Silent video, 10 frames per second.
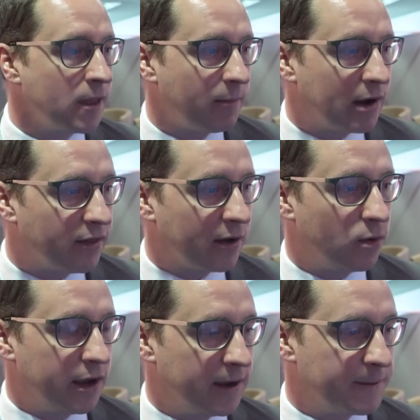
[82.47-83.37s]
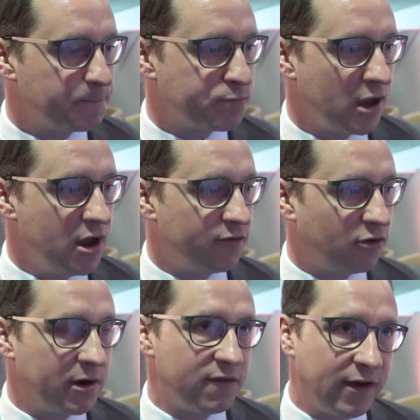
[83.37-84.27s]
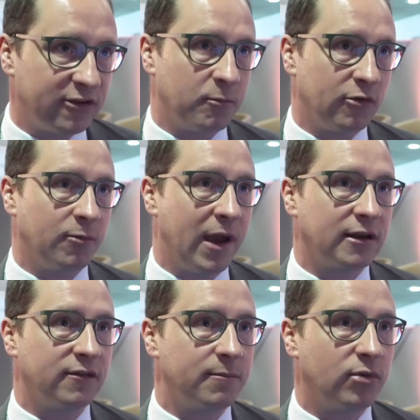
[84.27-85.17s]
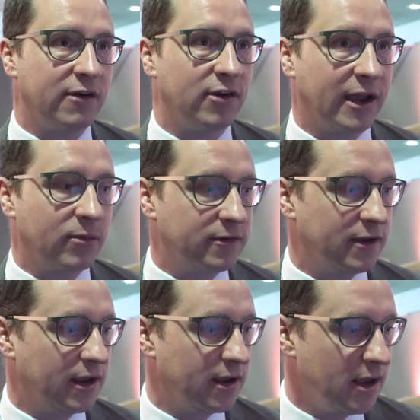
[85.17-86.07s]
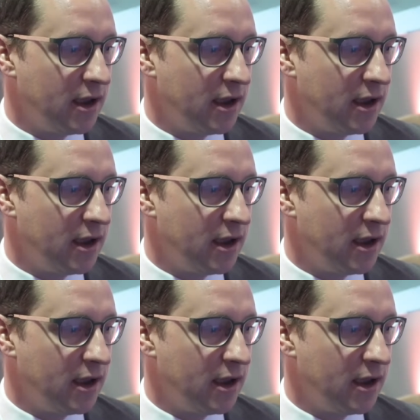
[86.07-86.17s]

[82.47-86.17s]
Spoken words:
I mean, I think we, from an investment perspective in private equity,